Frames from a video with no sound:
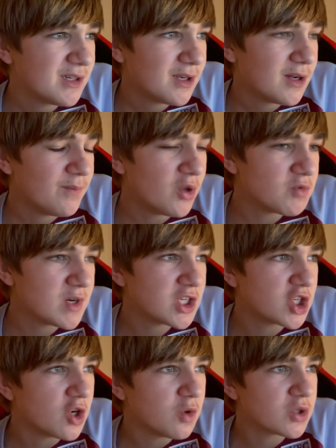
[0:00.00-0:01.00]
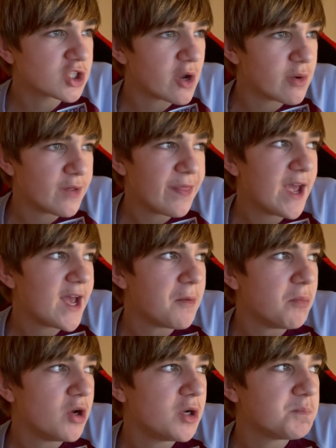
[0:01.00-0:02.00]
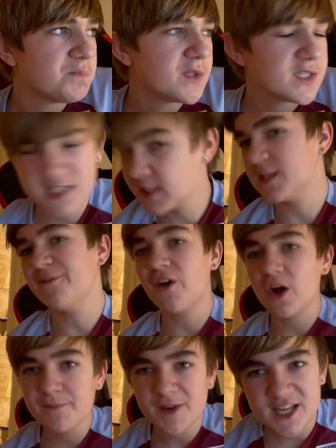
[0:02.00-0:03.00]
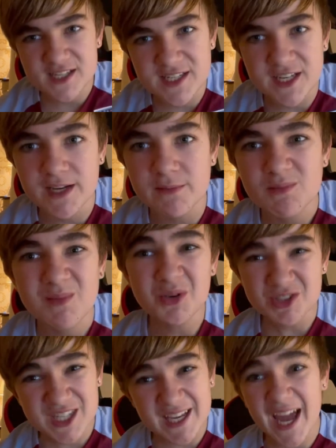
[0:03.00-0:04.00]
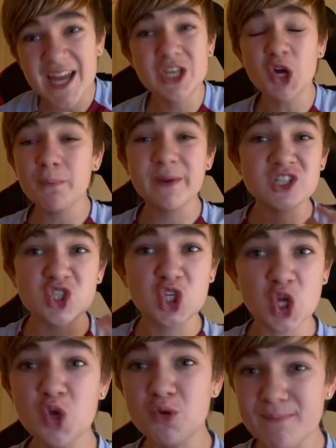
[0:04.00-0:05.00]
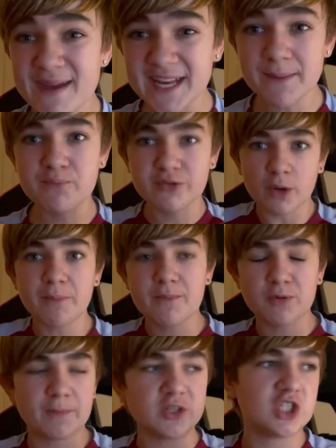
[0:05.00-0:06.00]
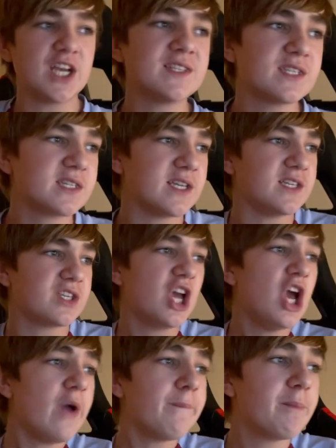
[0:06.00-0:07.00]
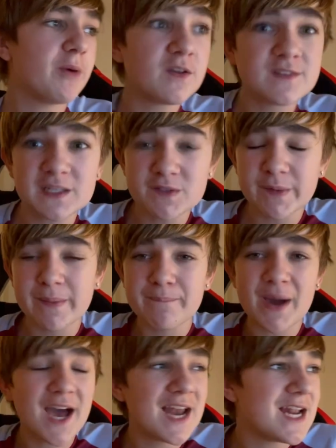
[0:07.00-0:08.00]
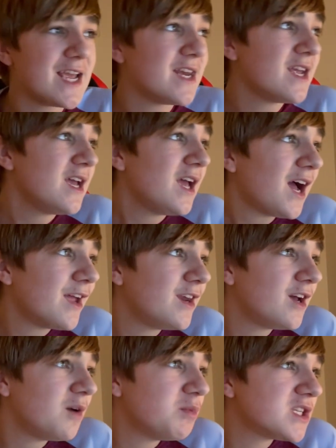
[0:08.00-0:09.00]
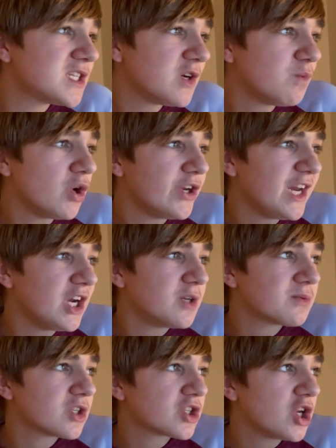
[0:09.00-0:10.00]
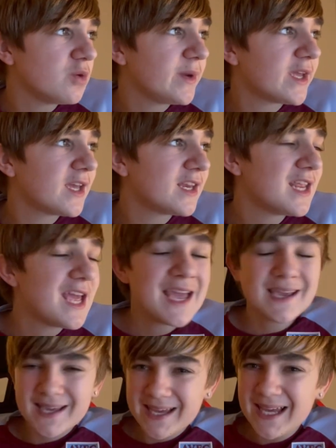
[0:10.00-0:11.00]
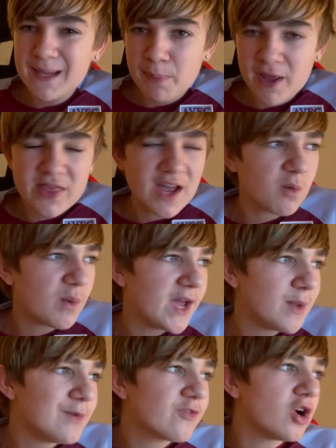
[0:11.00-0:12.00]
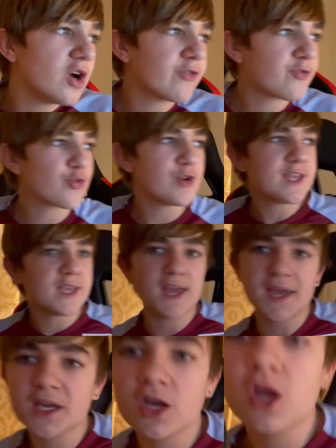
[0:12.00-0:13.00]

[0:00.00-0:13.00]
not really sure what's going on there, but 65 minutes in. Once again, not been too many proper, proper chances, but both teams have been battling, and uh, we're still 1 0 up, so let's hope we can keep it that way. We've got a free kick